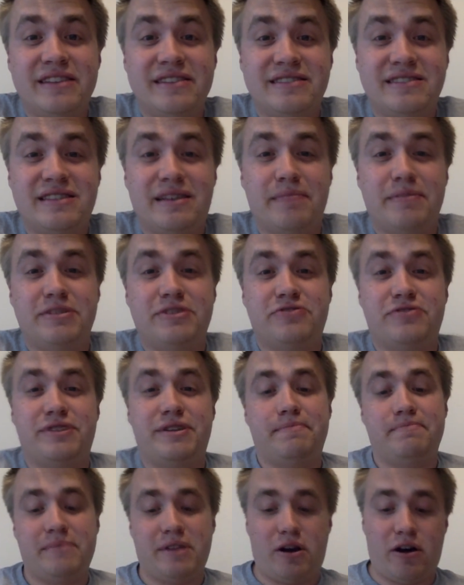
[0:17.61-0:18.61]

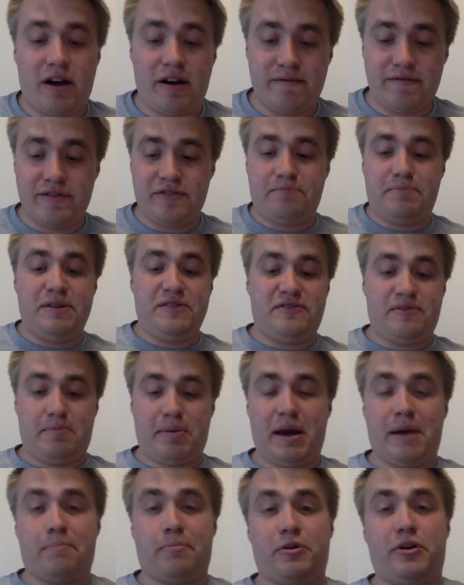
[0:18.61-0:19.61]
symmetry. Now I have this piece of
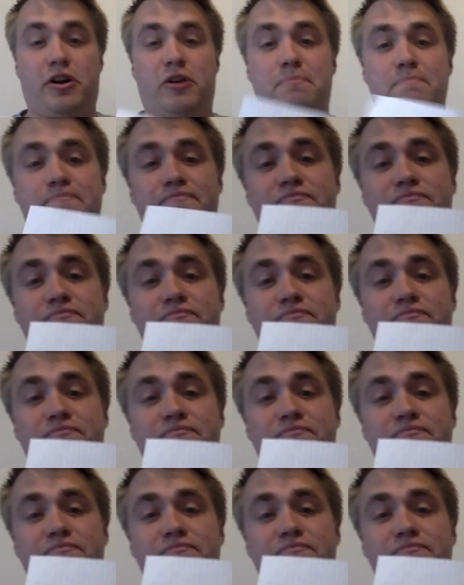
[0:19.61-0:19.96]
paper here.